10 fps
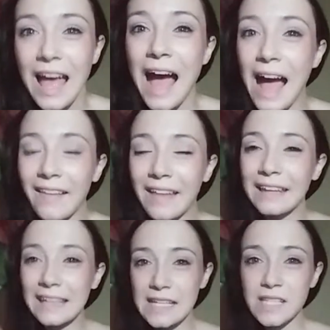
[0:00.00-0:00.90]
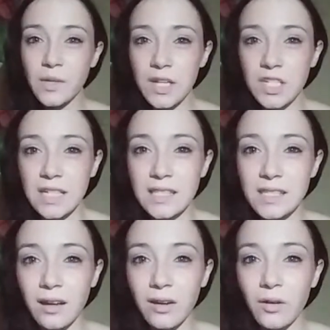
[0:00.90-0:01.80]
I like Nikki's question.
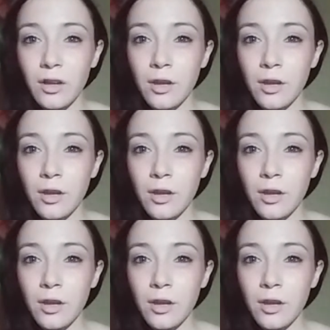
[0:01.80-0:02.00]
So,